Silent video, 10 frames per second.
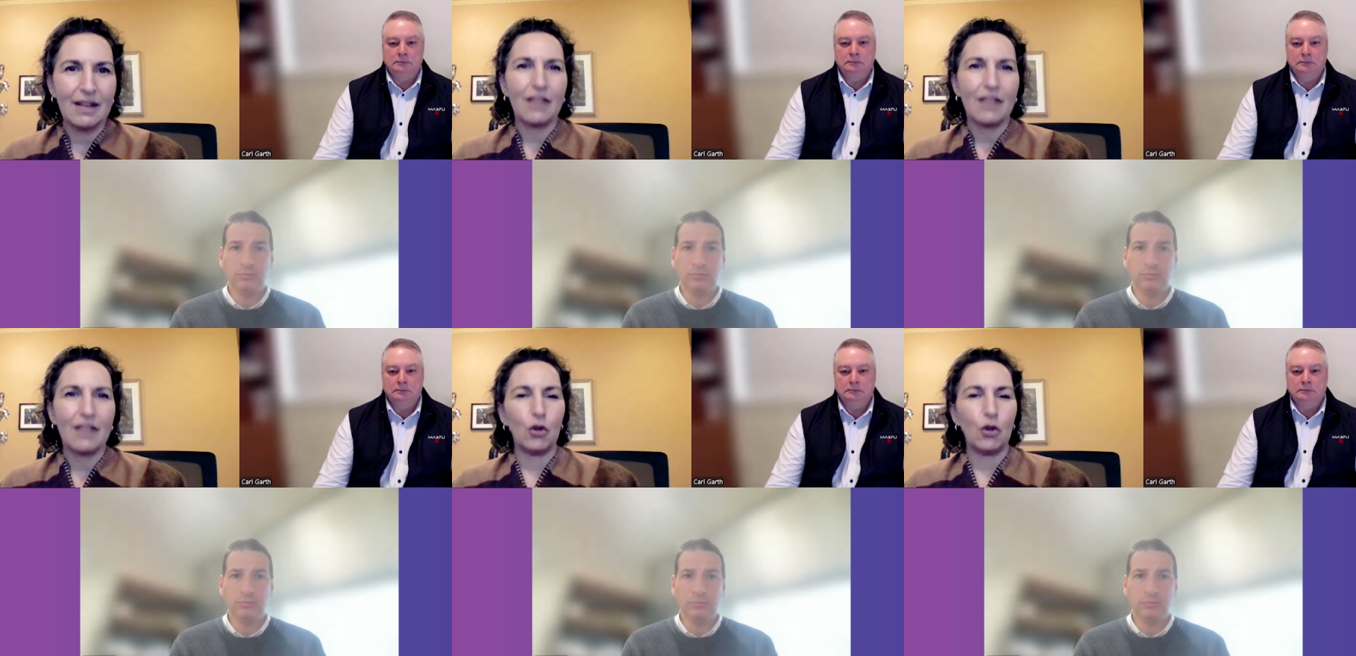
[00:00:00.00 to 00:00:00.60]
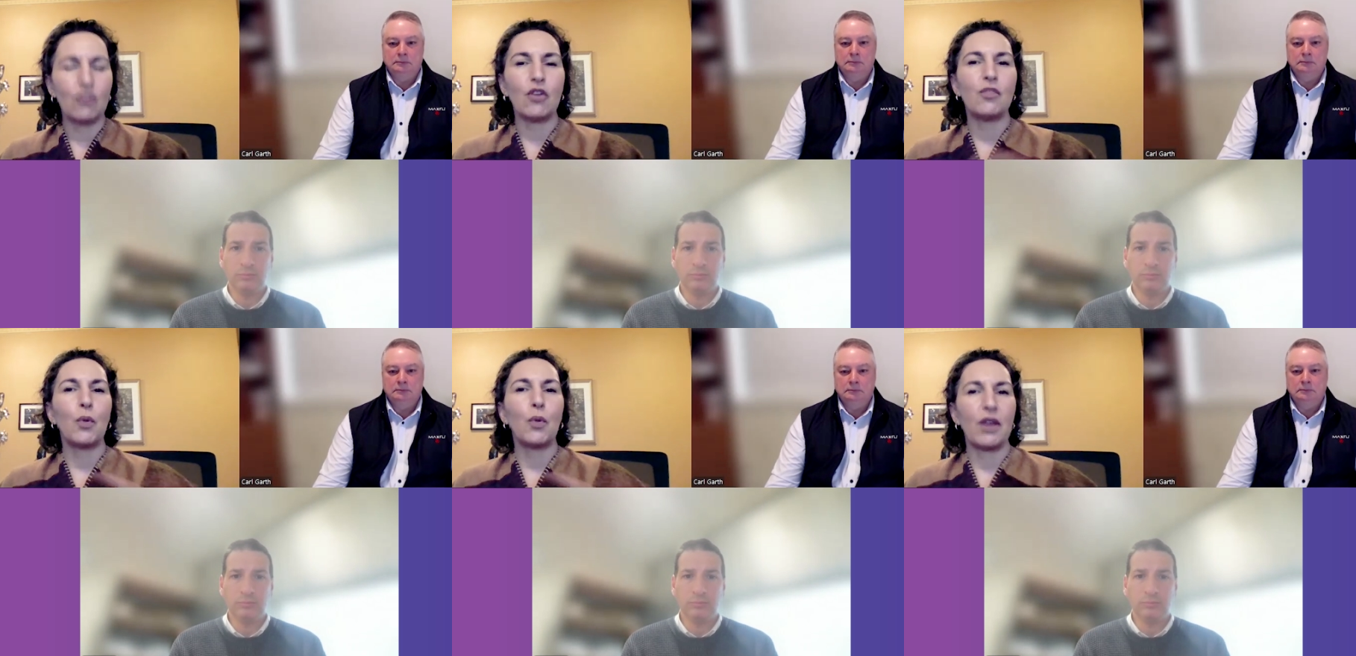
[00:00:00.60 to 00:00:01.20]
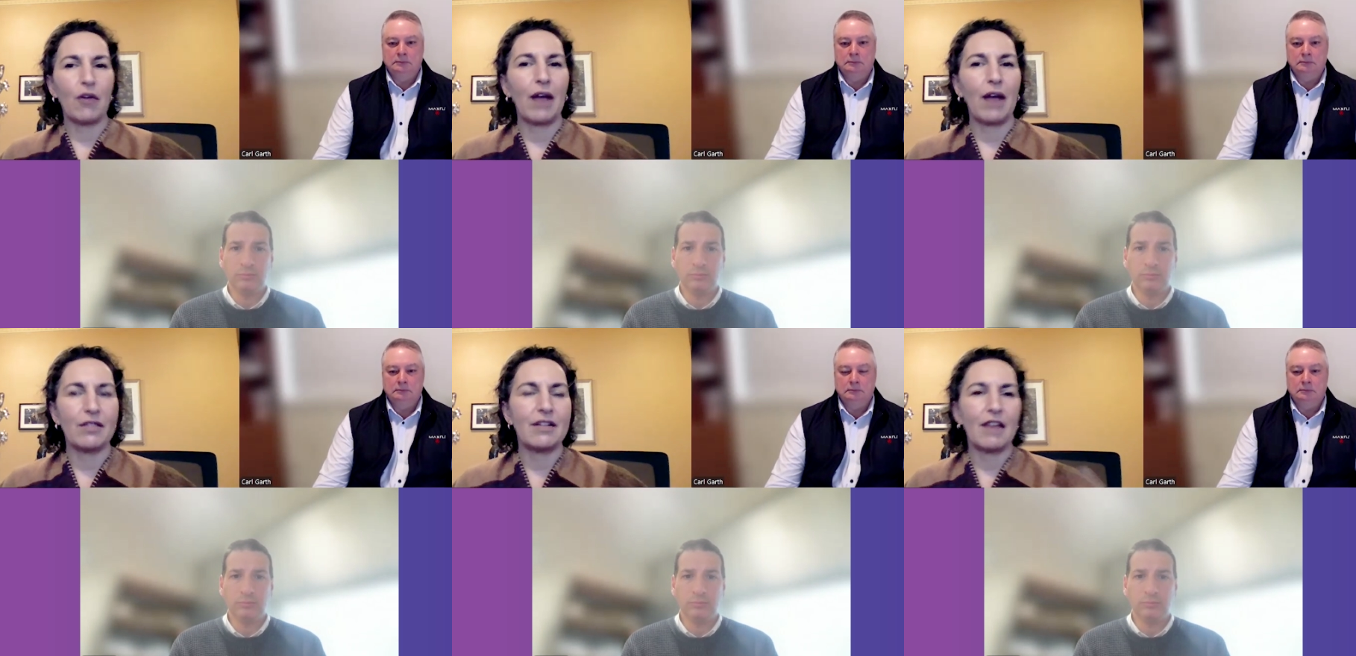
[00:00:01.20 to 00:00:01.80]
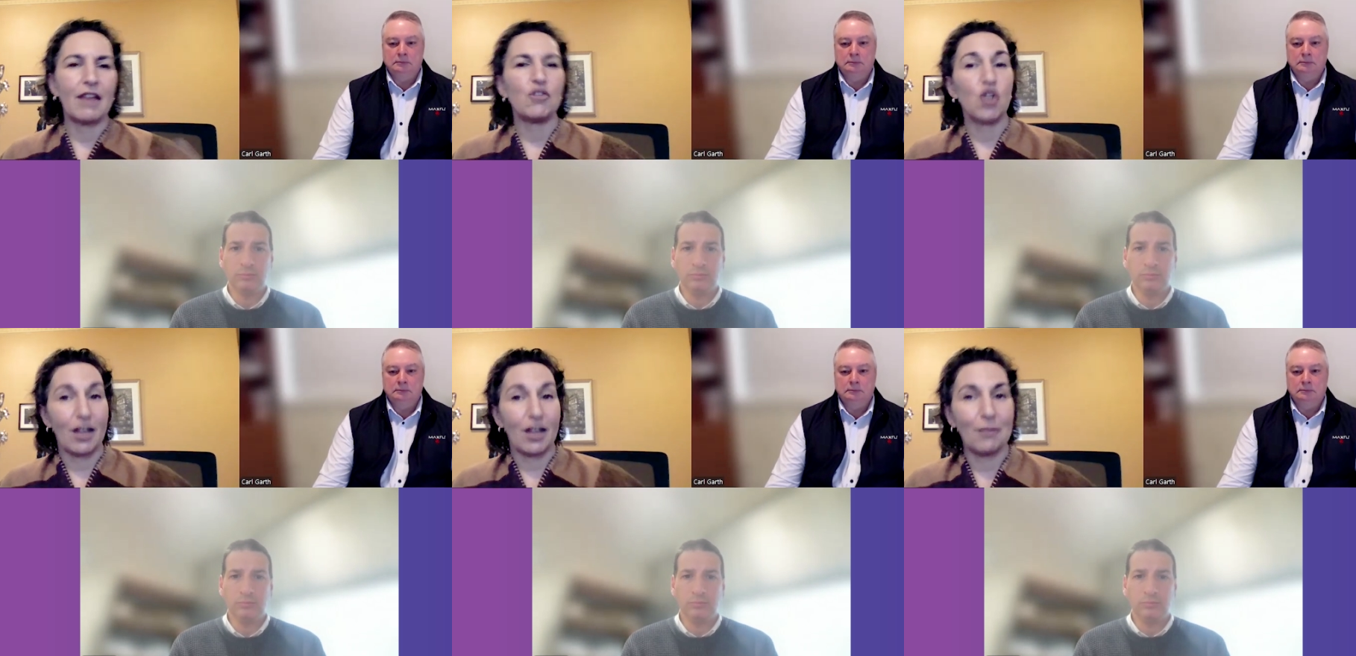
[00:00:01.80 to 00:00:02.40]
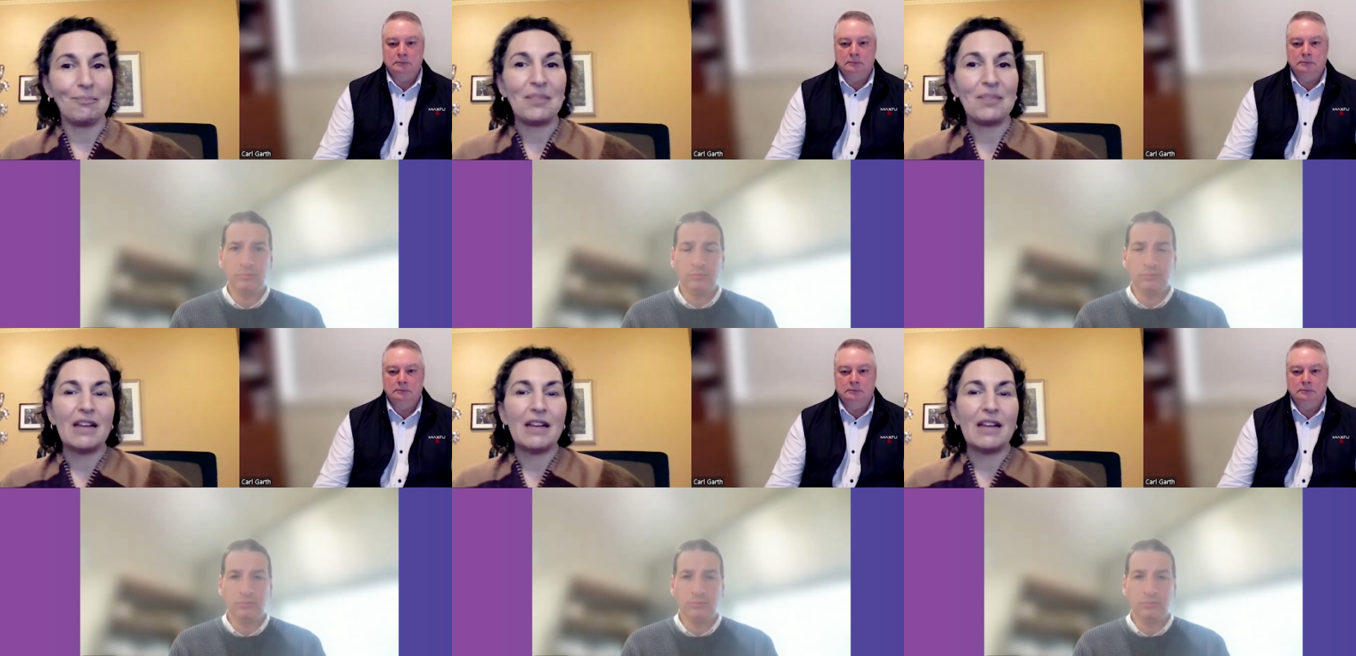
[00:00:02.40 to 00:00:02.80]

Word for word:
Speaker 1: that use those sporting grounds and have to share them.